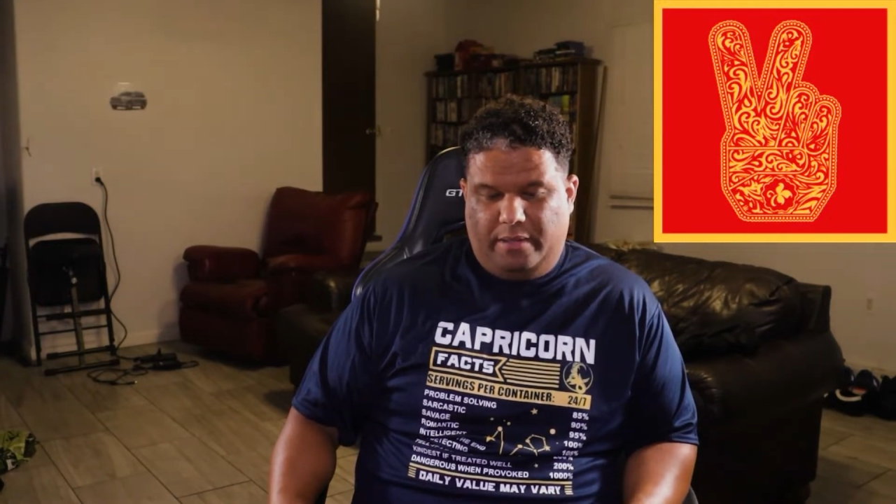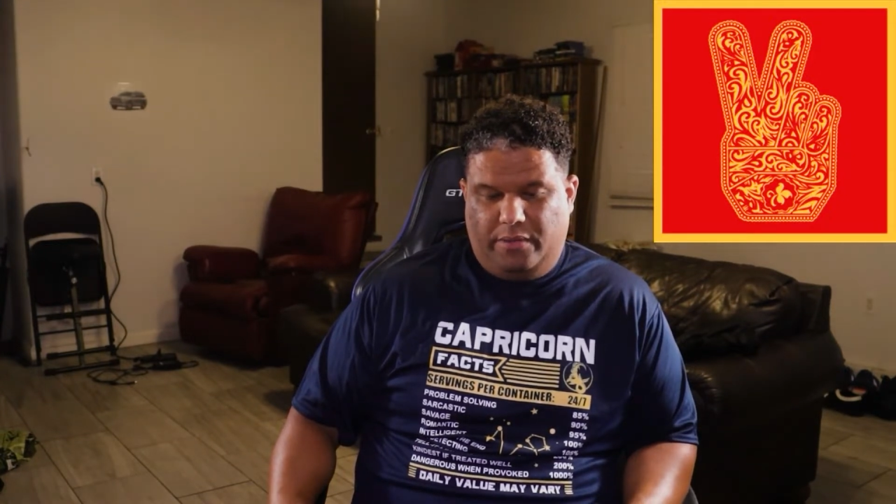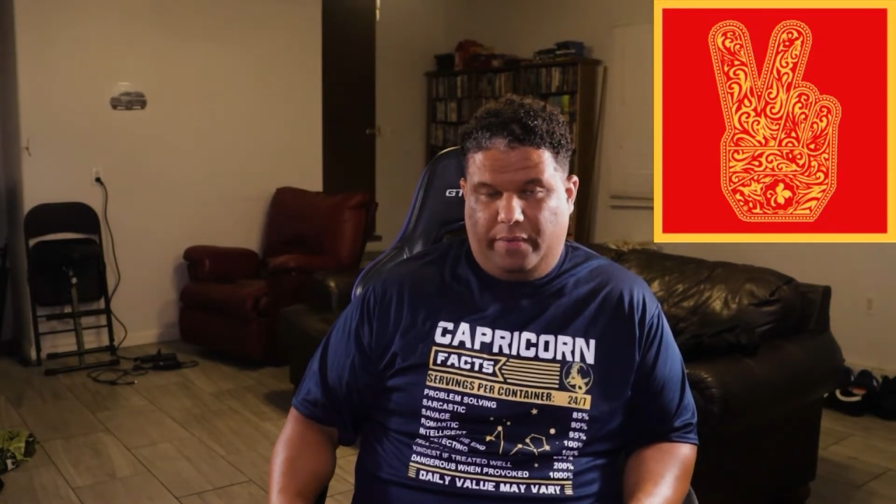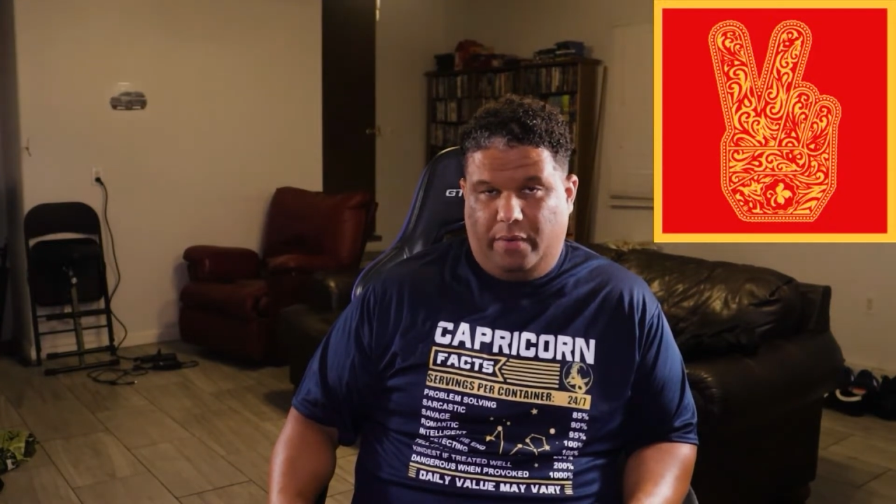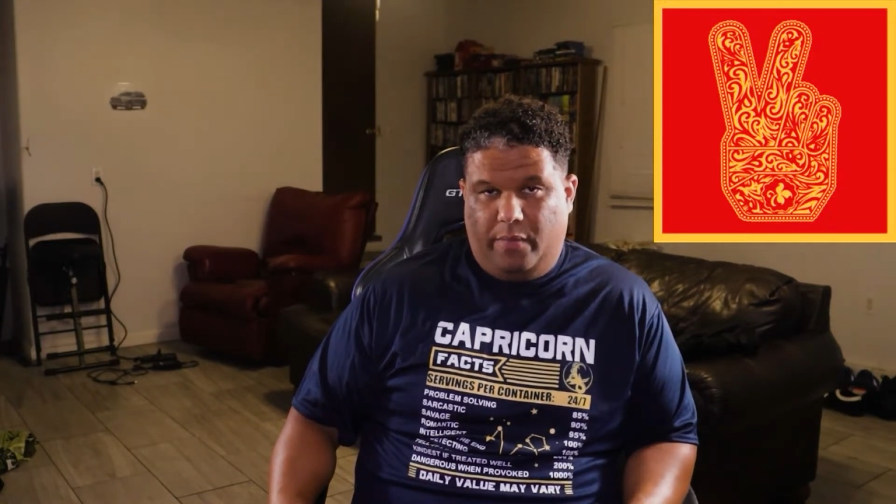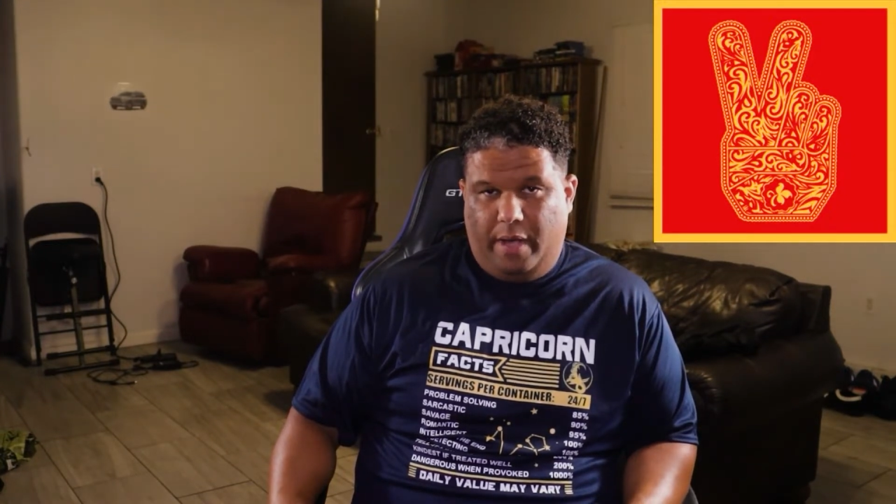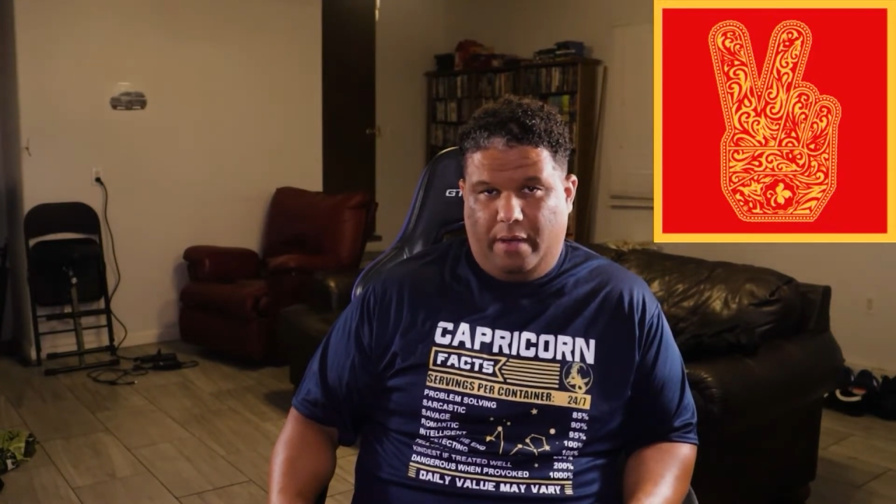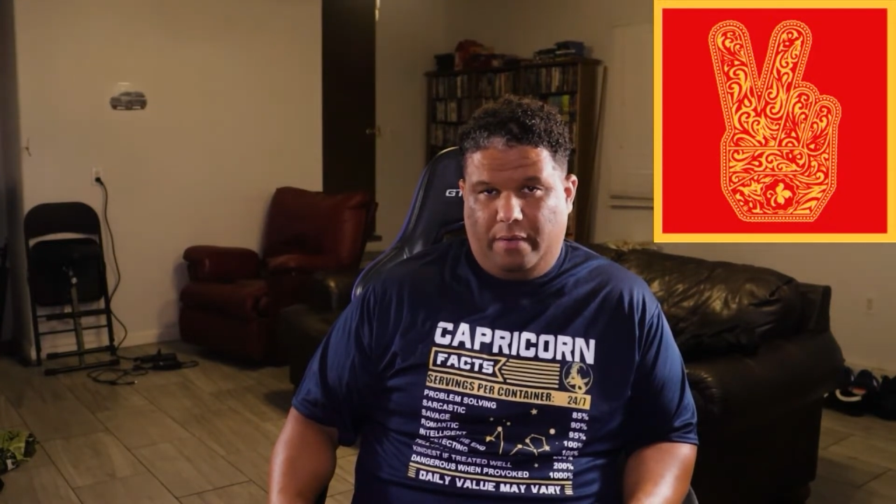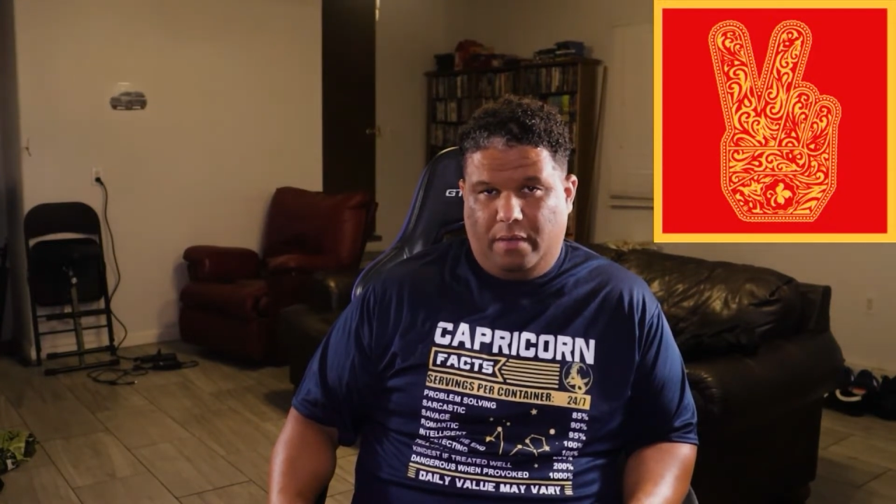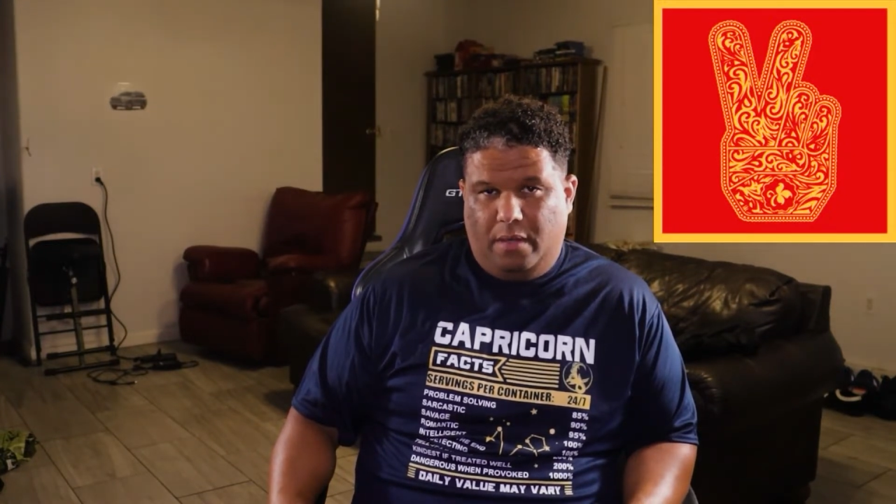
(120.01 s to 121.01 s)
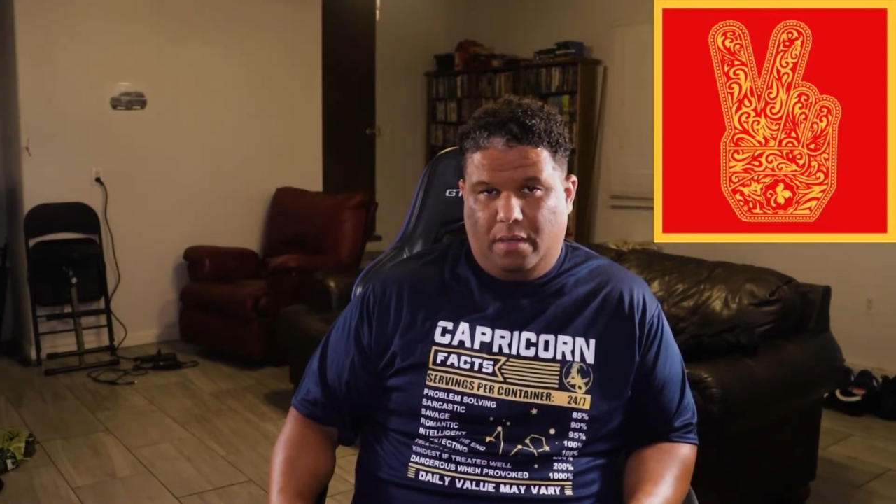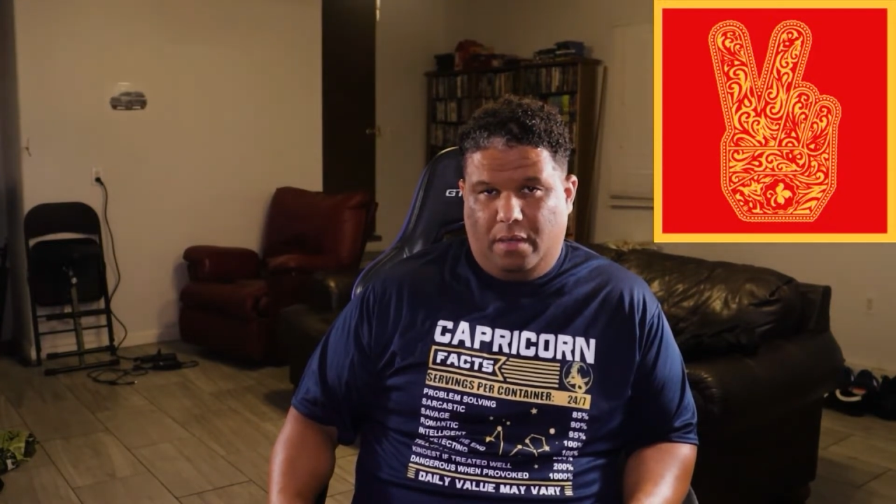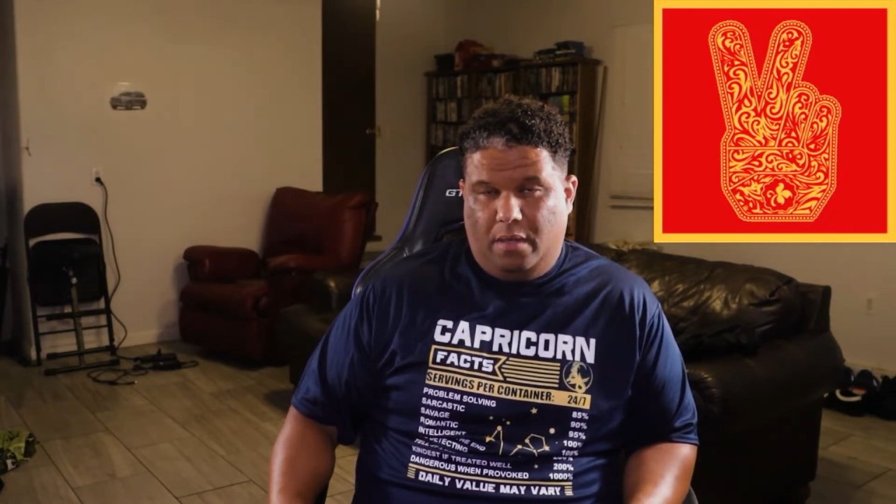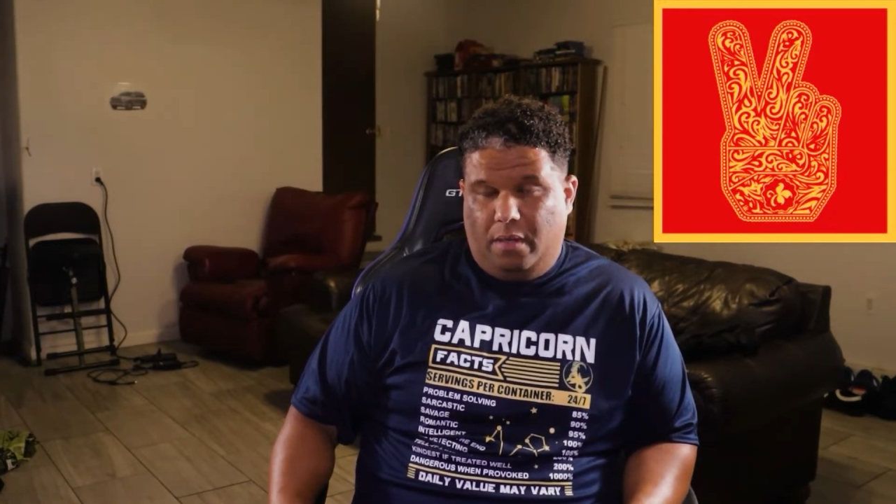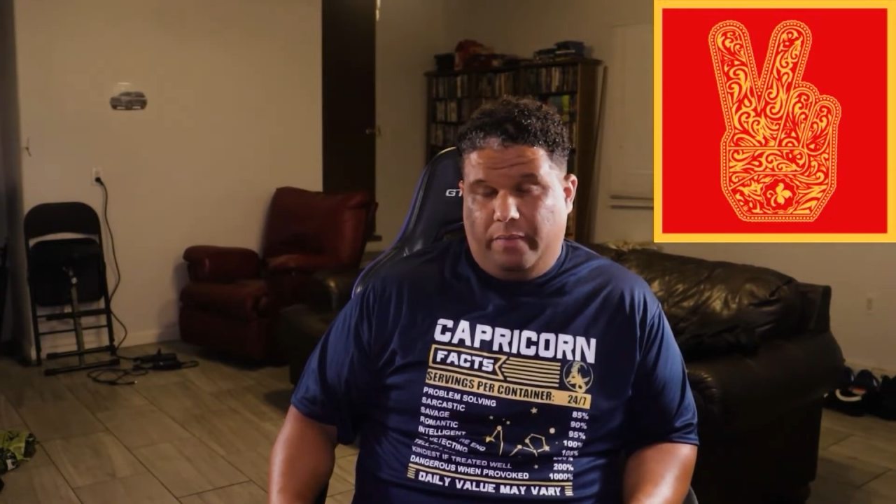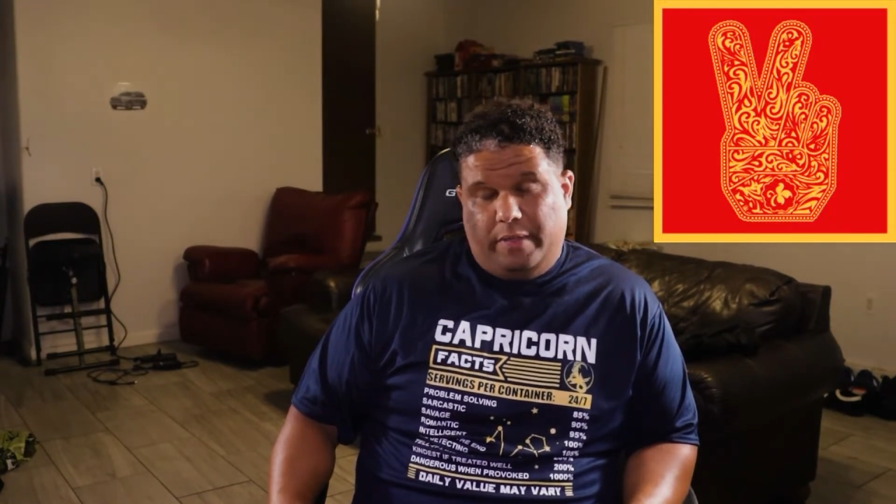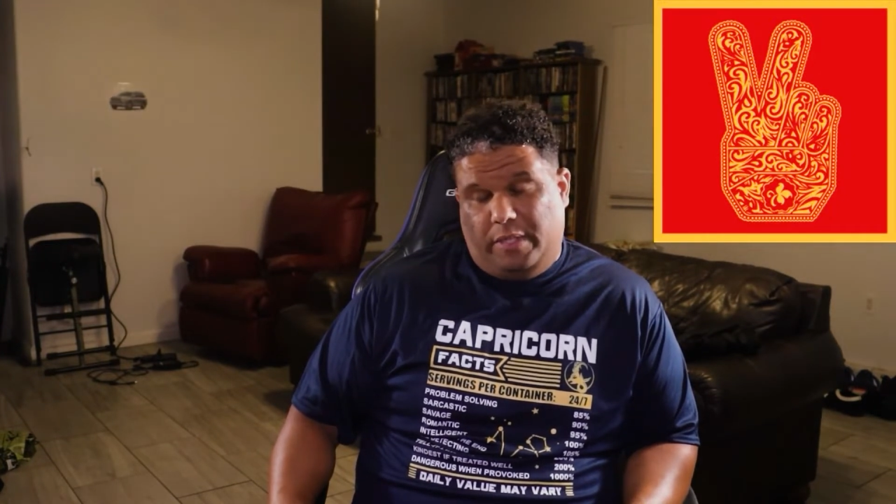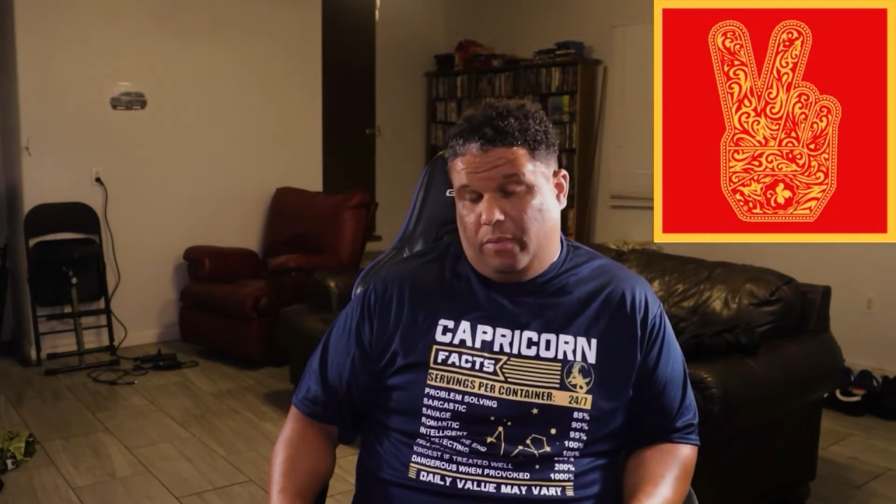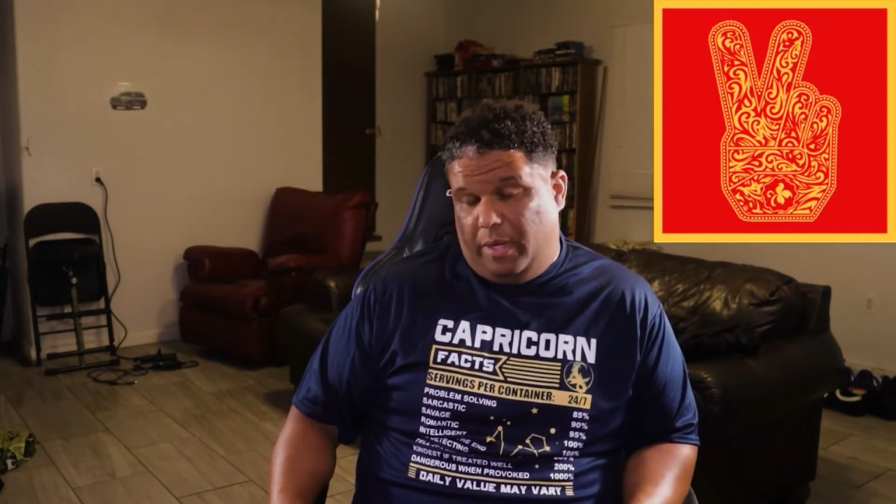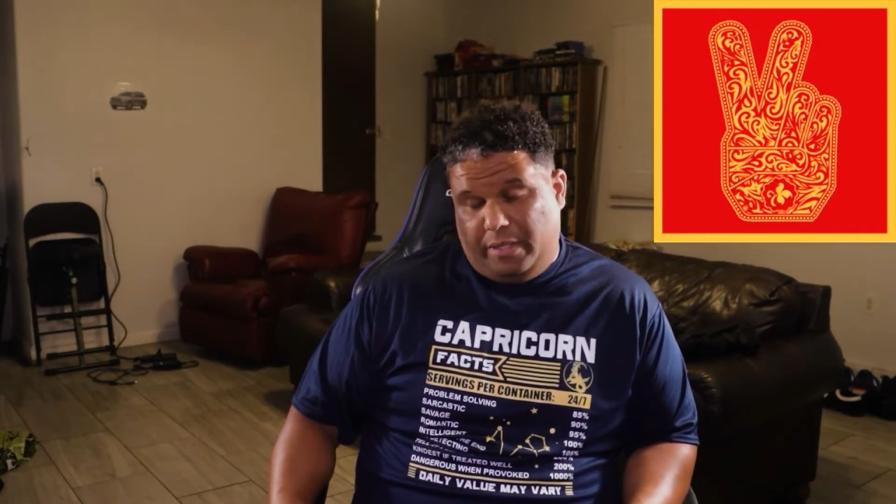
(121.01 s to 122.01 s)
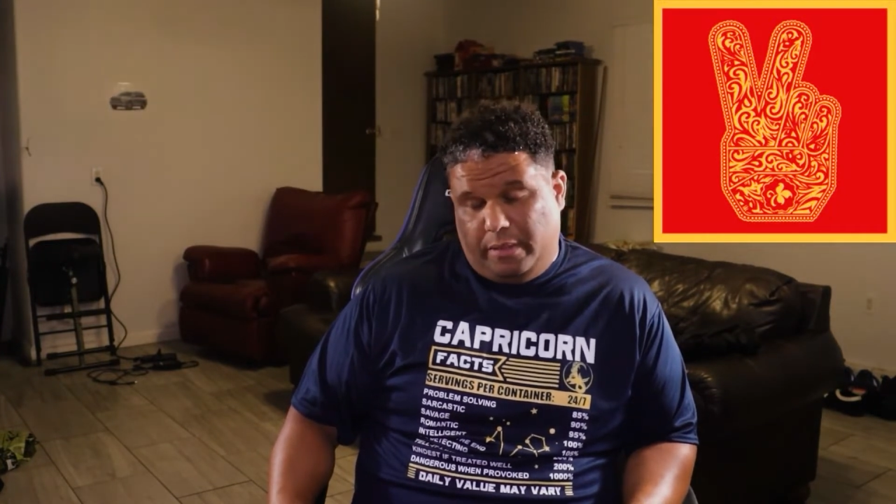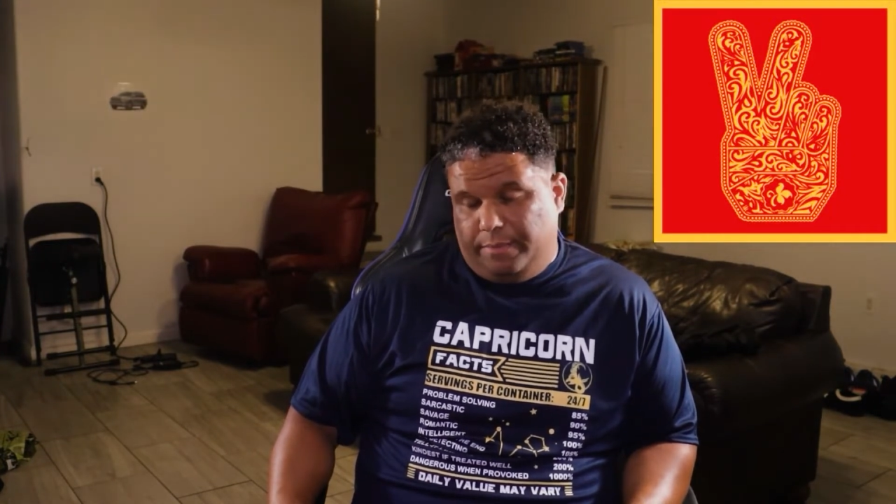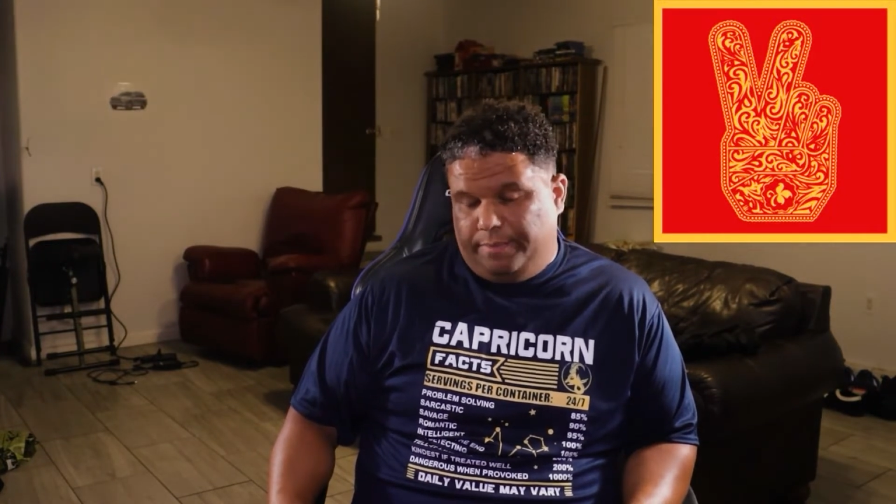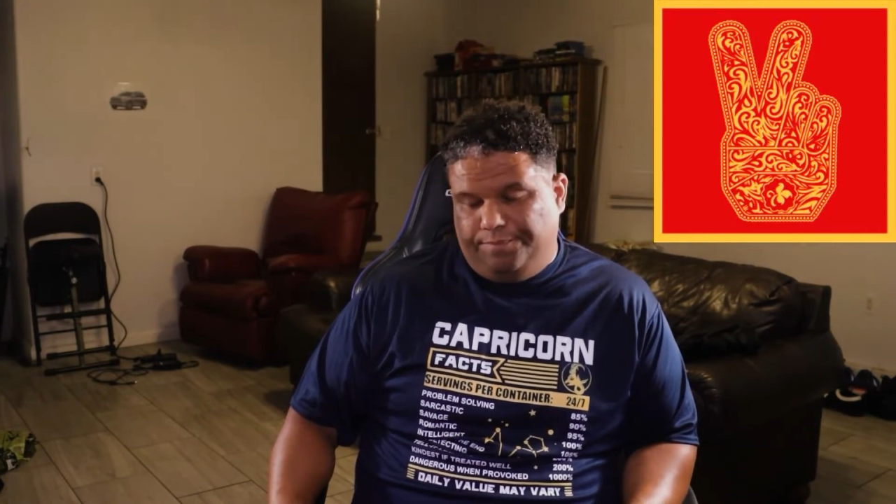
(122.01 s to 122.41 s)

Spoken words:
doing well, which he wasn't.